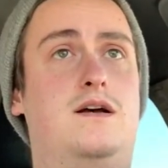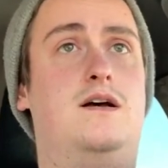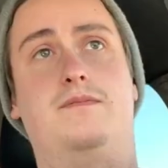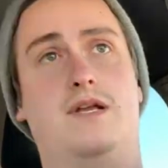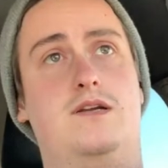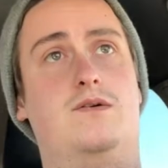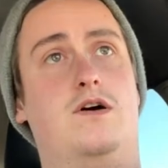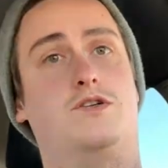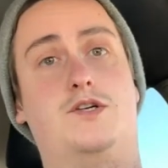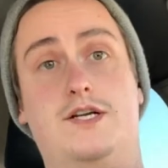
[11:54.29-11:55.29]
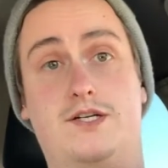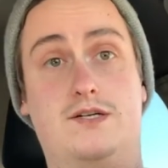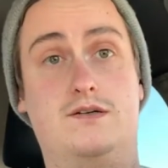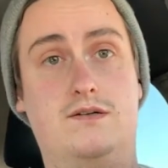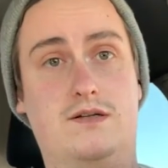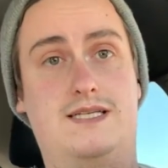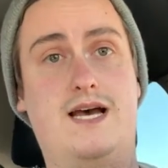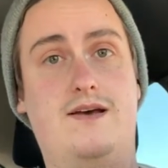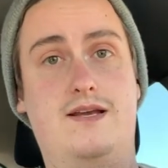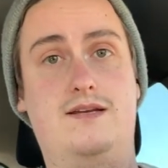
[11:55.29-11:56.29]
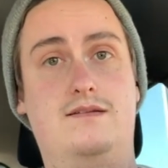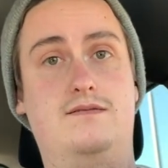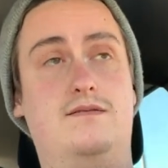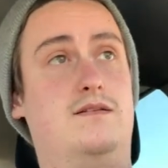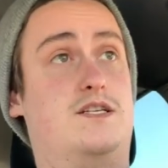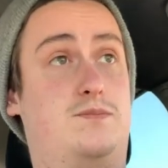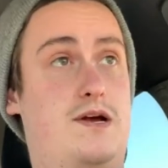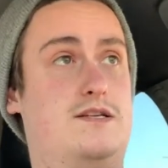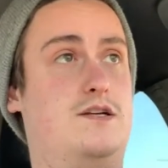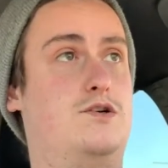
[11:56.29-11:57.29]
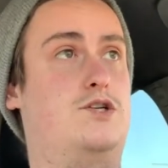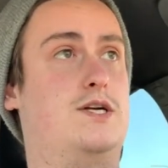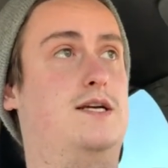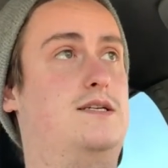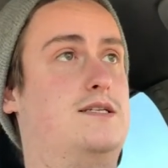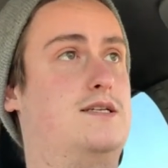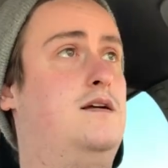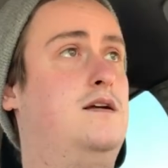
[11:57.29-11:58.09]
They do all traditional Italian espresso drinks,